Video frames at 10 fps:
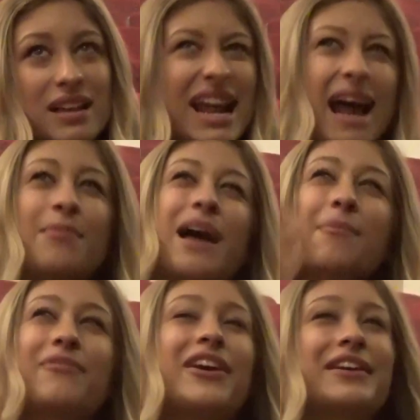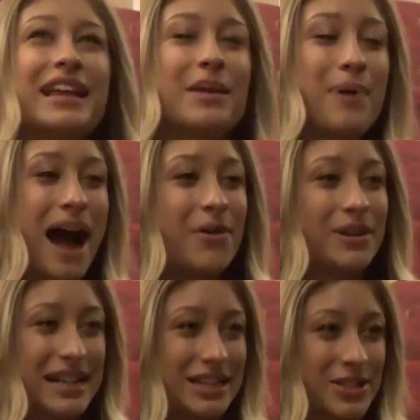And I'm very like a
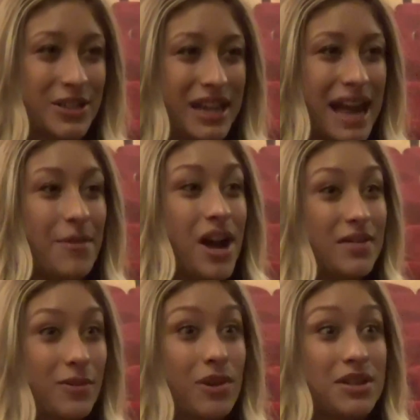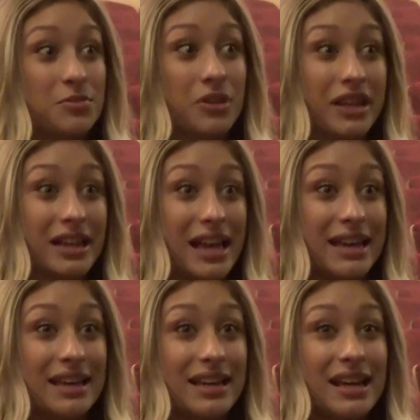power dancer. Like I'm not even one to really like,
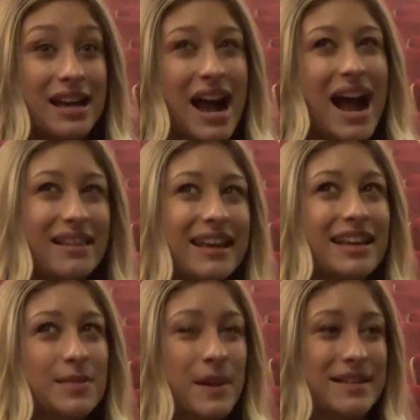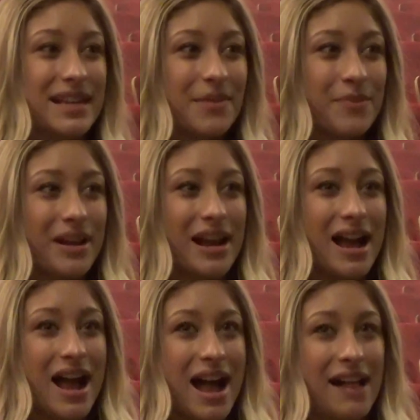I like expressing, but
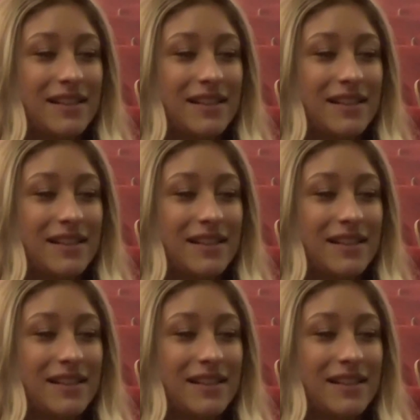I'll